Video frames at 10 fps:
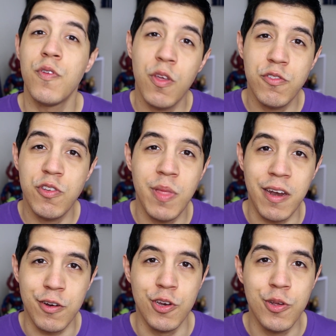For those of you
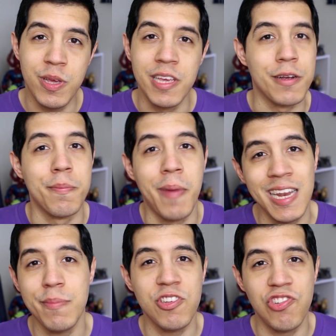that are new here,
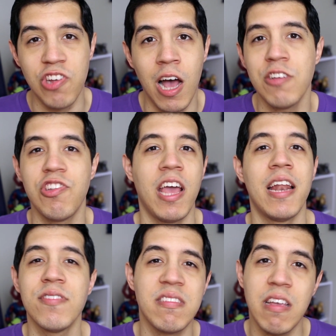my name is Josh,
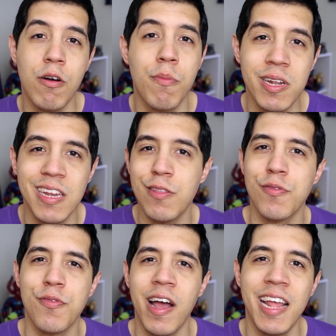and every single Monday
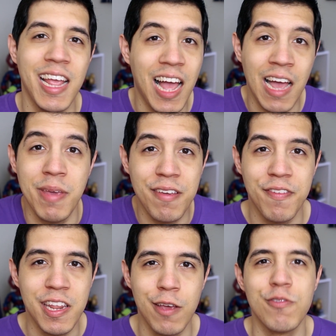through Friday, I make
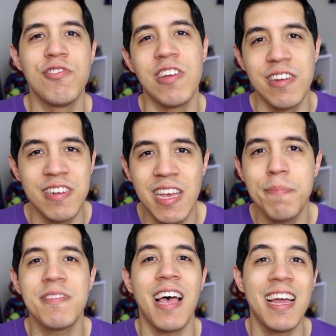videos sharing
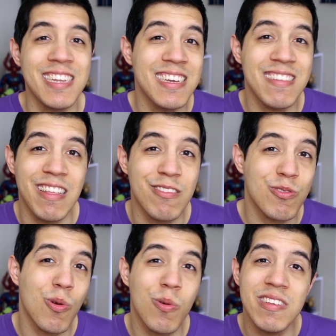tips, ideas, and
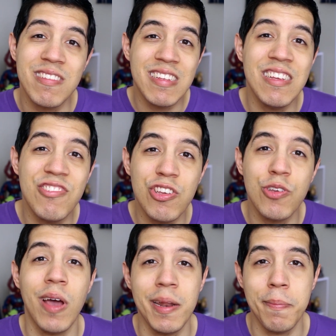stories teaching
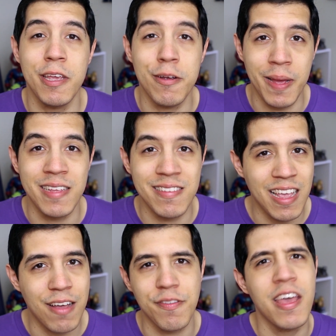you how to be your best
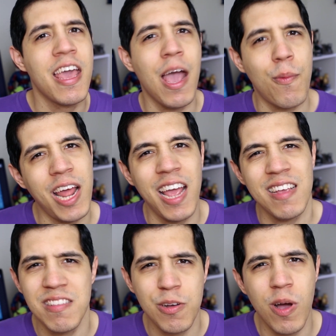self. And when I
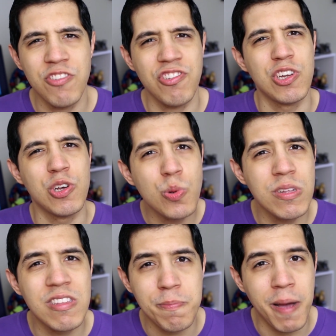ask the question,
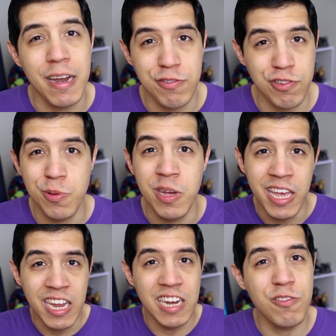who inspires you,
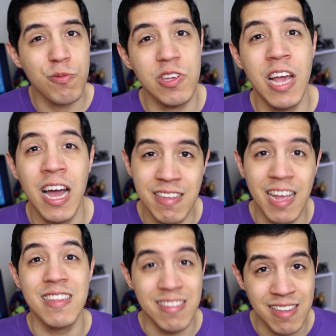here's what you guys had to